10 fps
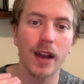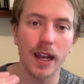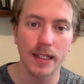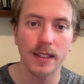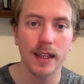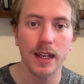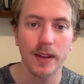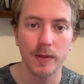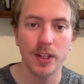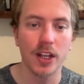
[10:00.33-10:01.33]
isolated
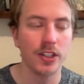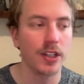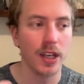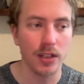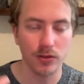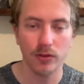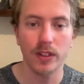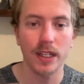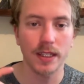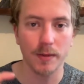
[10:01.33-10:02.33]
the objection, it
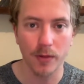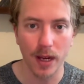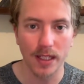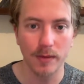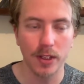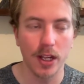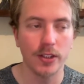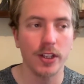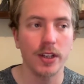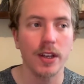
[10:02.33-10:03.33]
truly is a price
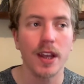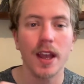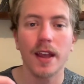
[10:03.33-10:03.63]
objection,